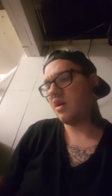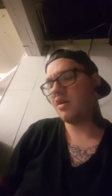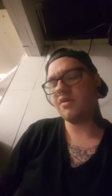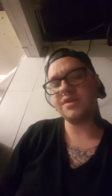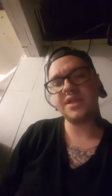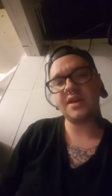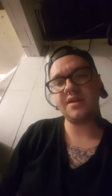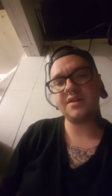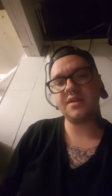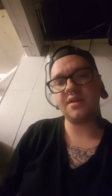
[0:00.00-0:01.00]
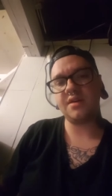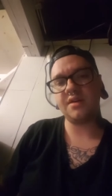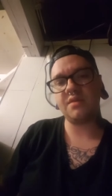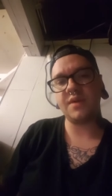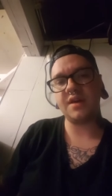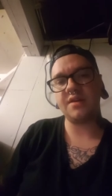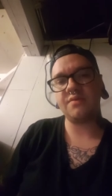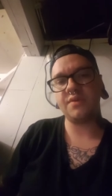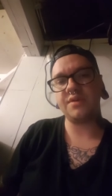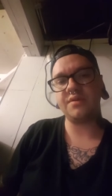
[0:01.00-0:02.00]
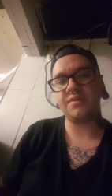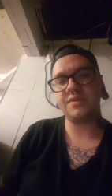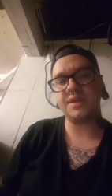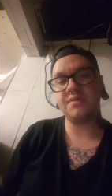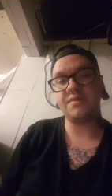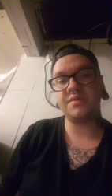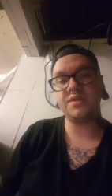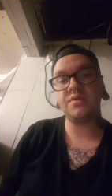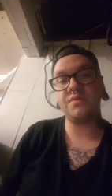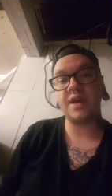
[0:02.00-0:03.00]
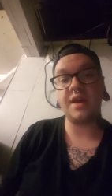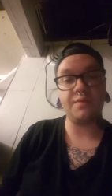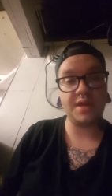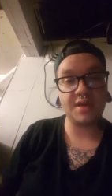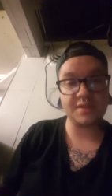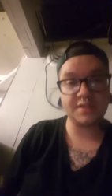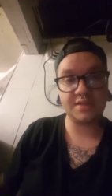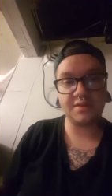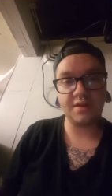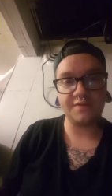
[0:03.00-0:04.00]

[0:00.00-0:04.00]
Her second uh, command will deal two AOE hits